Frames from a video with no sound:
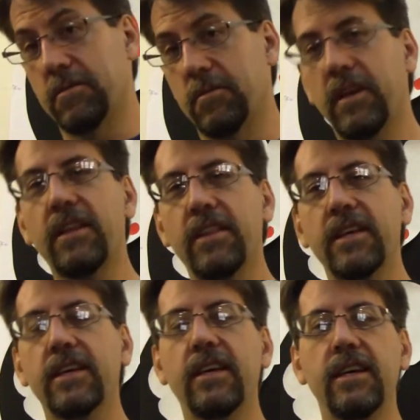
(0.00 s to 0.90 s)
What do you
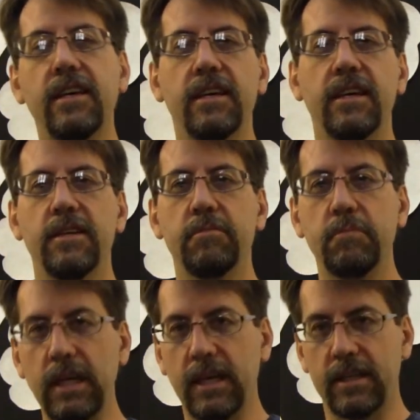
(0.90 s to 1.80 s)
think he
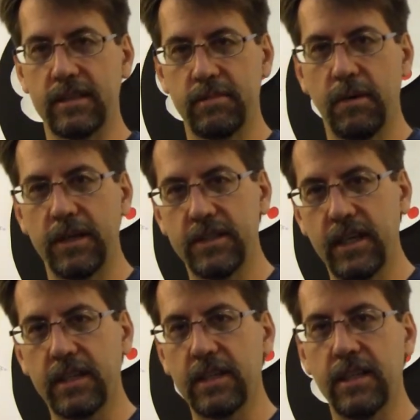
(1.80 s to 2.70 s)
means by
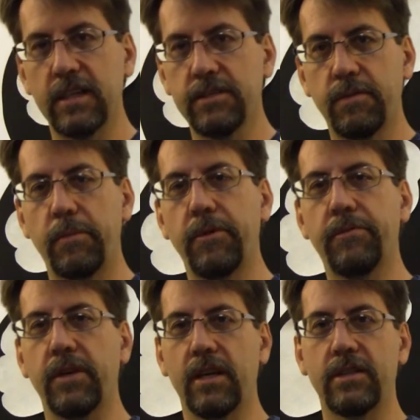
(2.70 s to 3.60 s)
shake the dust from your
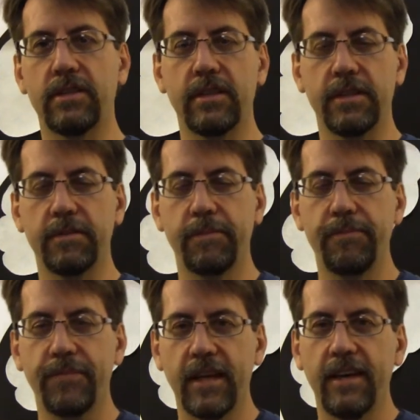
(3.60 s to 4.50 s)
feet as you leave?
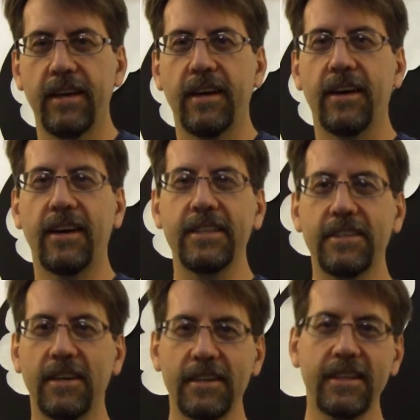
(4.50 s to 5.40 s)
All right,
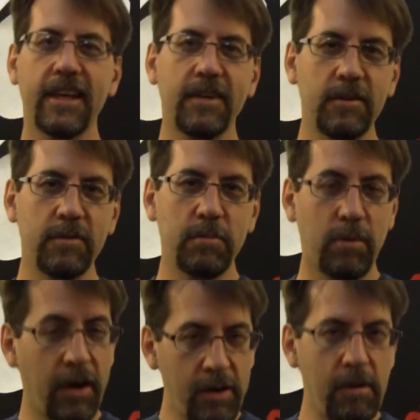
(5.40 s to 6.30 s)
talk that over,
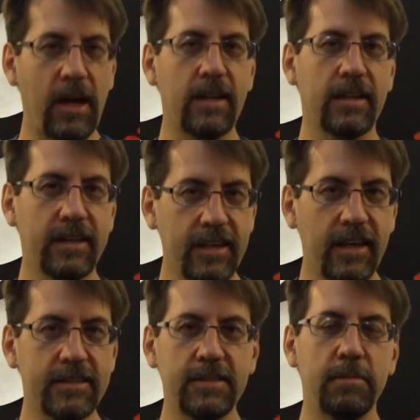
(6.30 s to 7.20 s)
pray about it, let
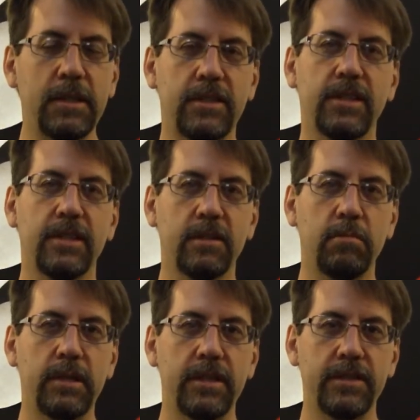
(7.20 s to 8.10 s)
God speak to you a little
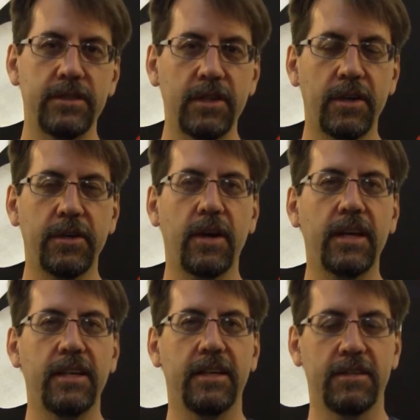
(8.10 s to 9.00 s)
bit, and share your
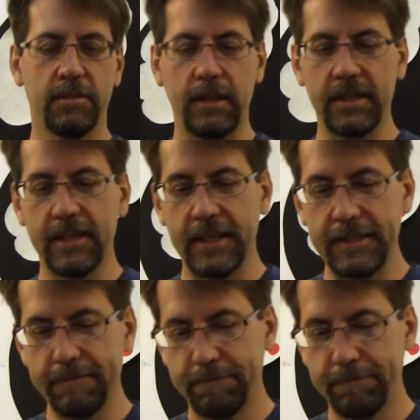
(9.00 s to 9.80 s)
ideas about that.